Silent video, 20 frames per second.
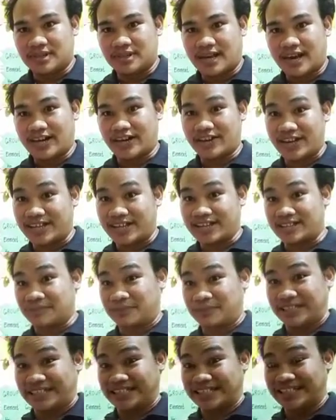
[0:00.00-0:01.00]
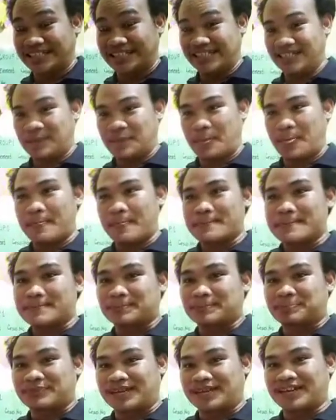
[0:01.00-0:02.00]
Are you getting me?
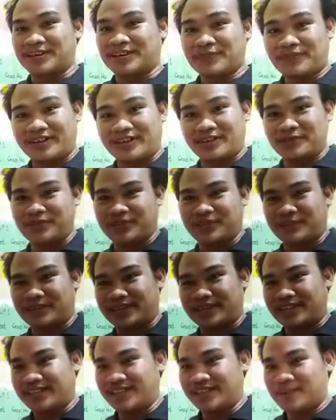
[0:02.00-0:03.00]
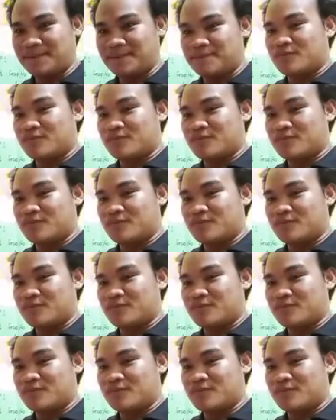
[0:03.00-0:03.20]
Are you following me?